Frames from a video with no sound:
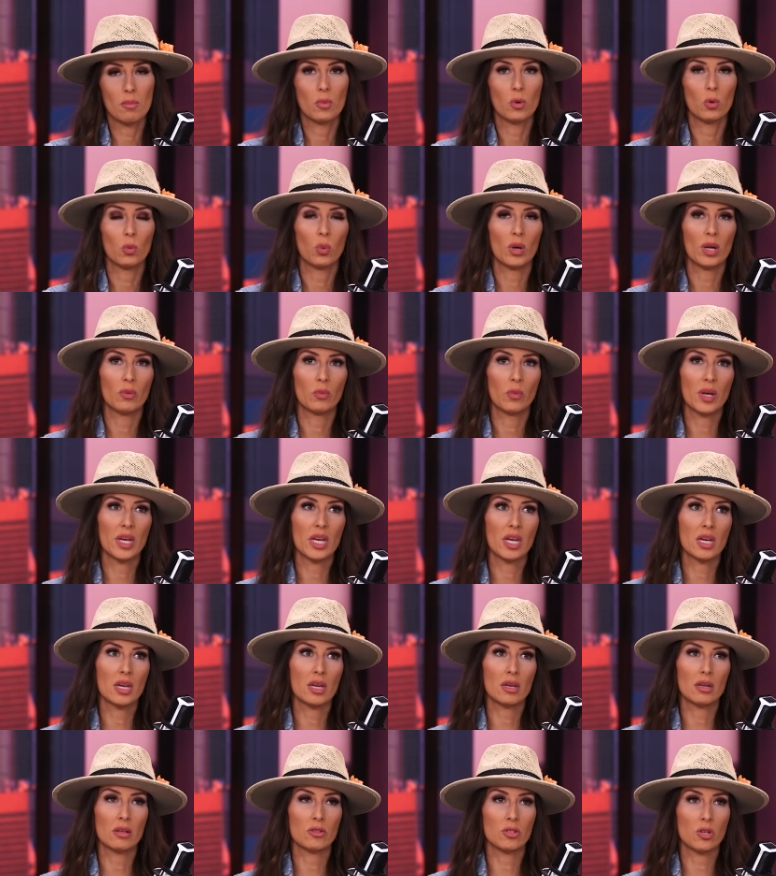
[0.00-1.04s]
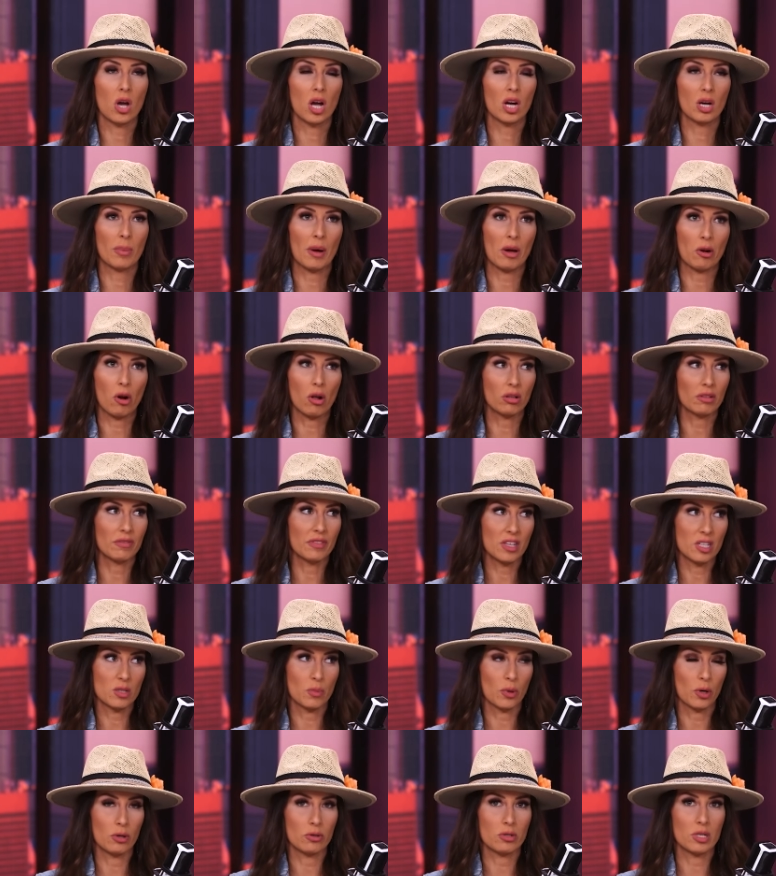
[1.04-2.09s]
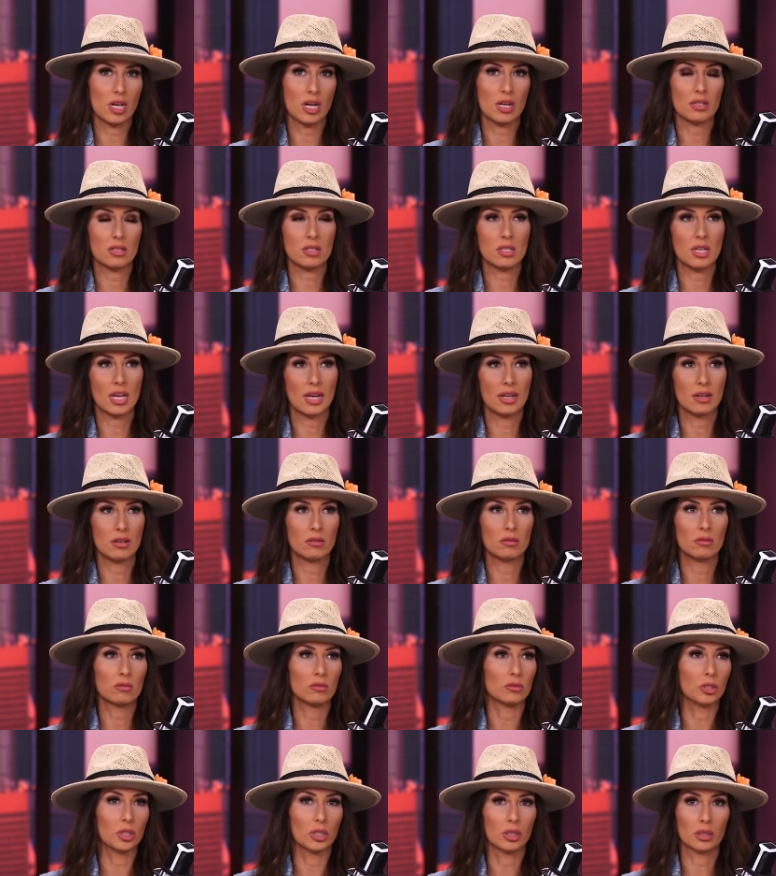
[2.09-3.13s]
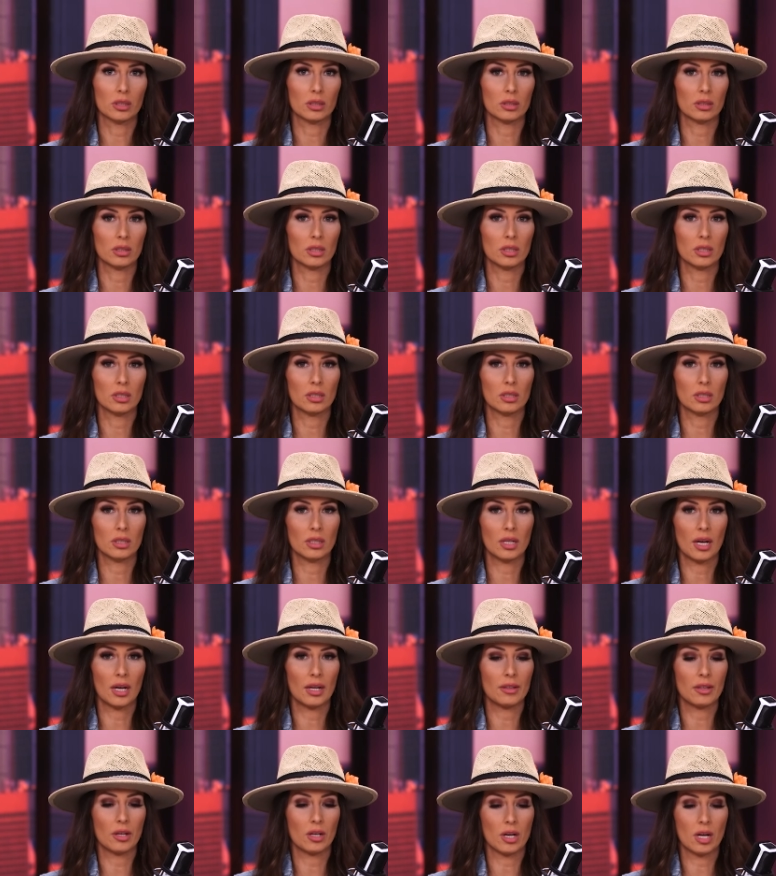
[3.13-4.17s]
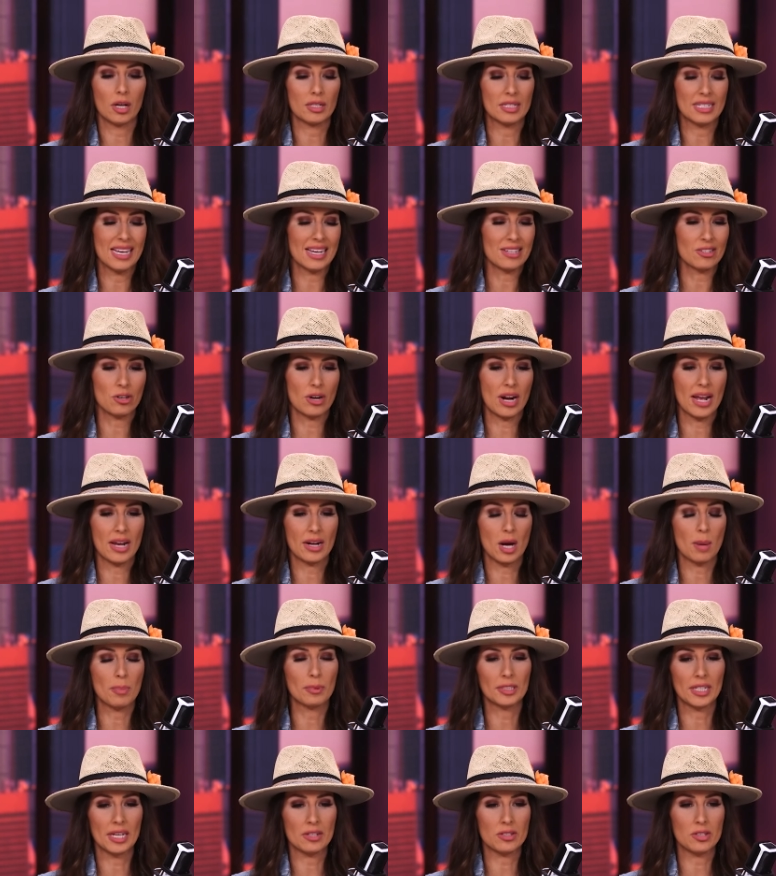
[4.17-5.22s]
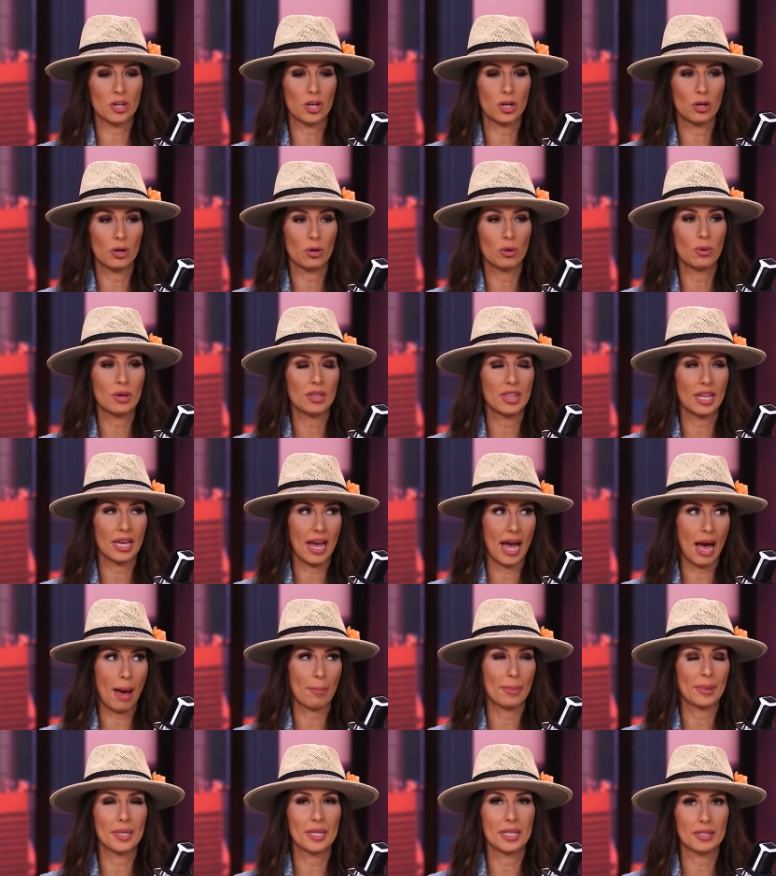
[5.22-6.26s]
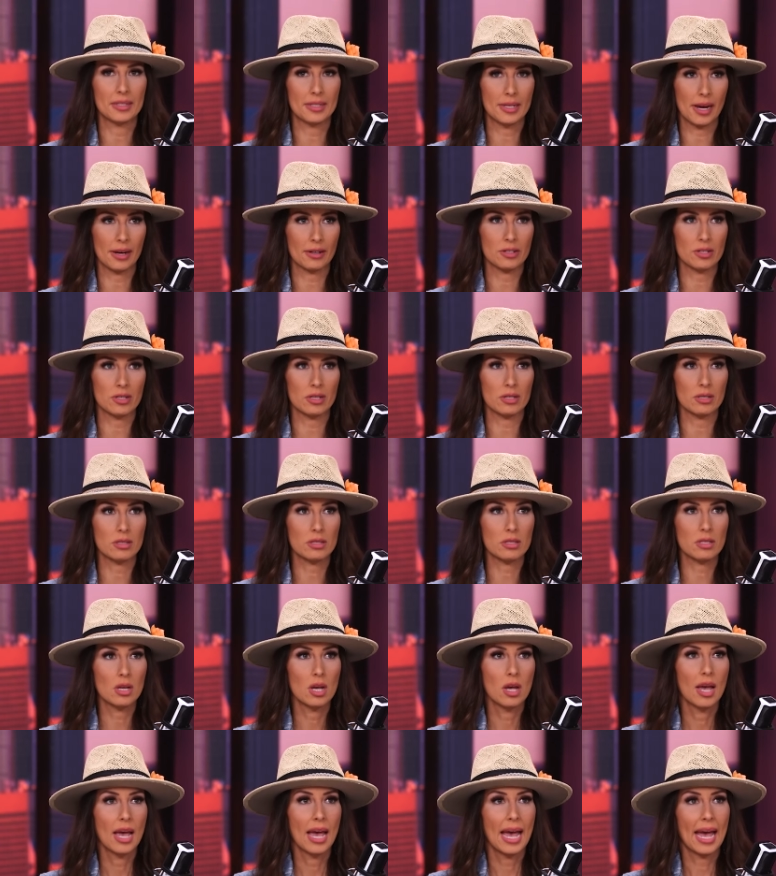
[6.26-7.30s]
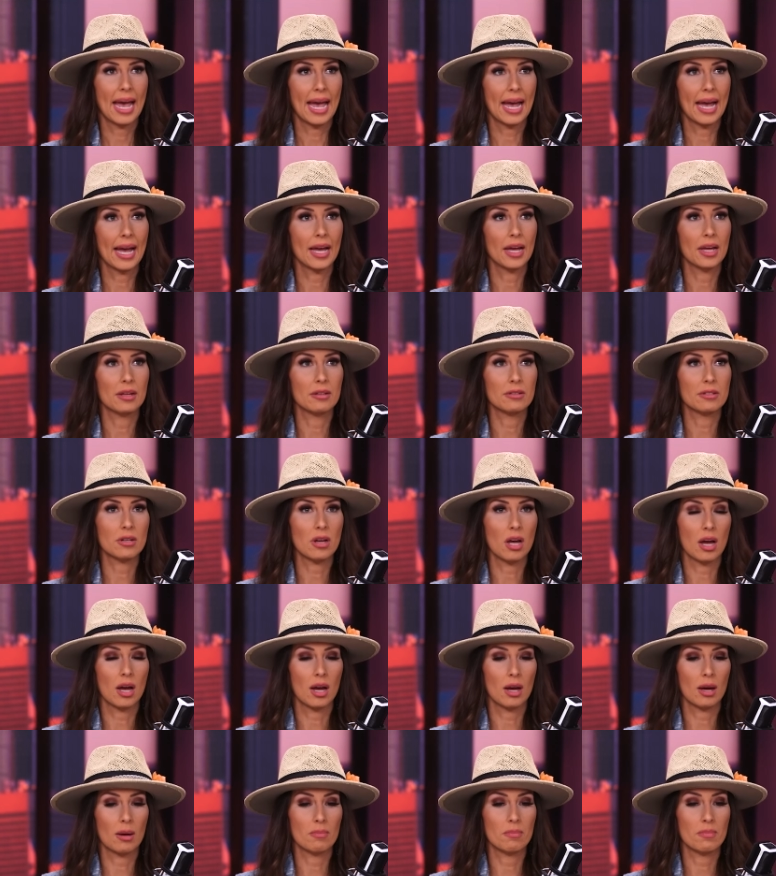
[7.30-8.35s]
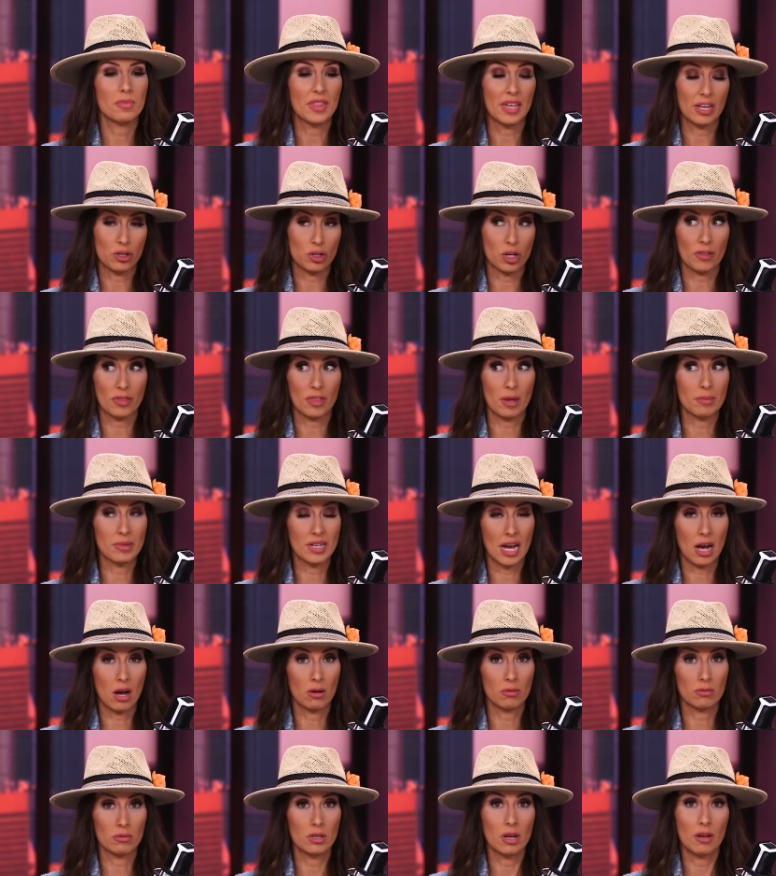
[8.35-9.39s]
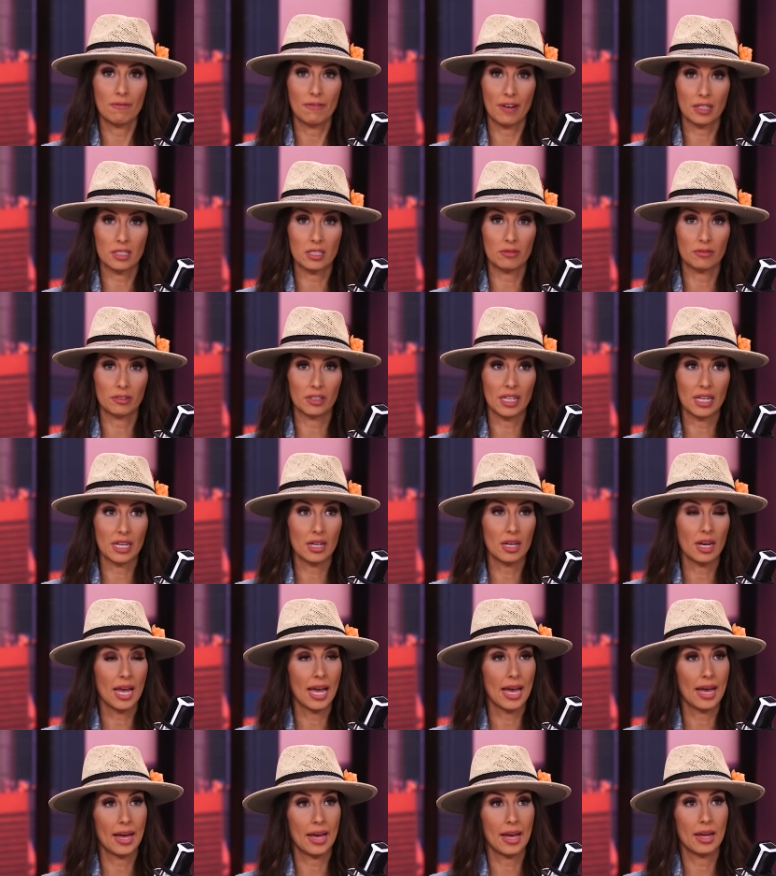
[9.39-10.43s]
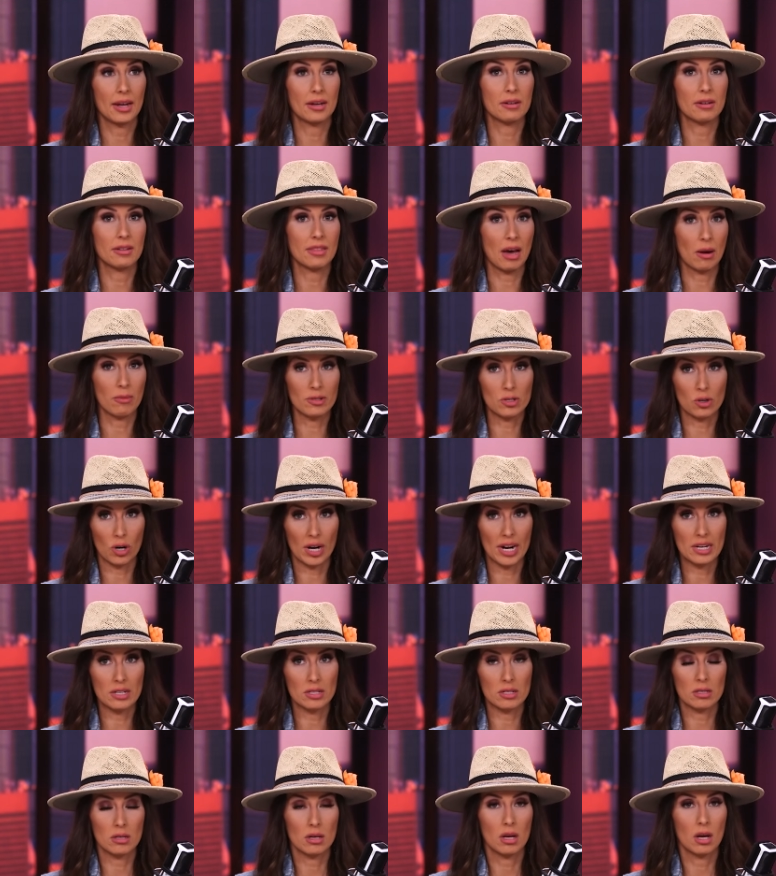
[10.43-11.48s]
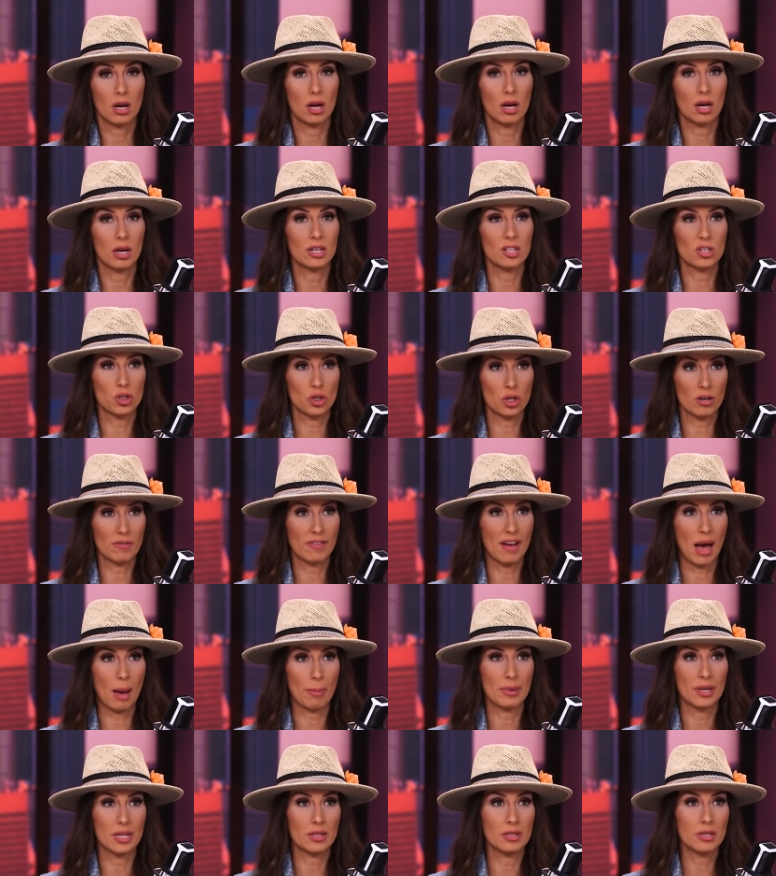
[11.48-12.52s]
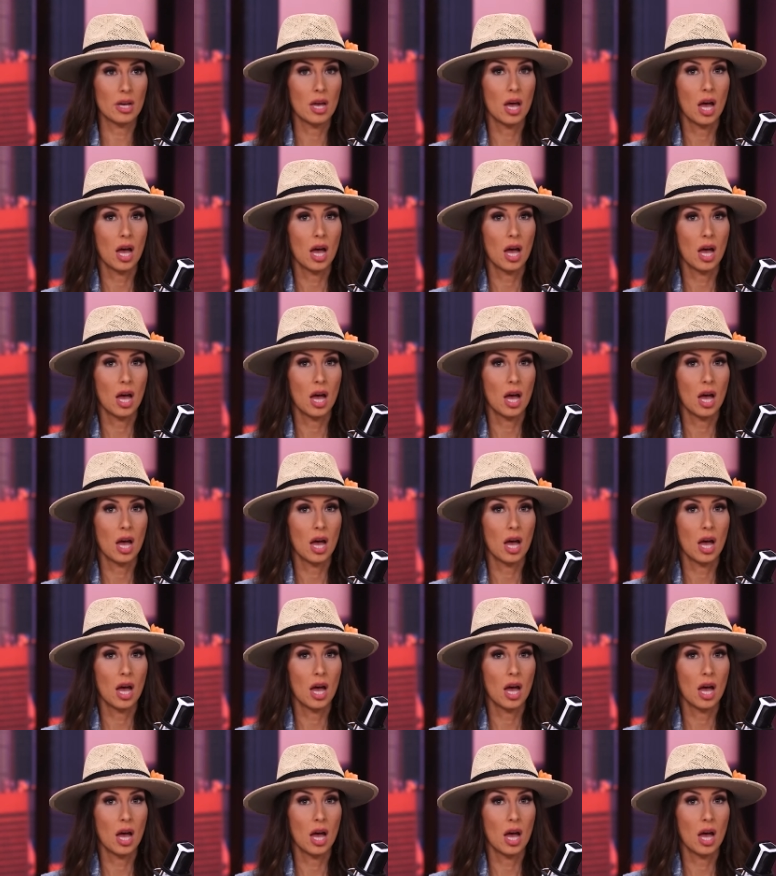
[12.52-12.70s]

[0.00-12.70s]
when we talk about all of these protests, and look, yesterday, a couple days ago, they happened in Texas, and they shut them down effectively, and that was great. It should have happened.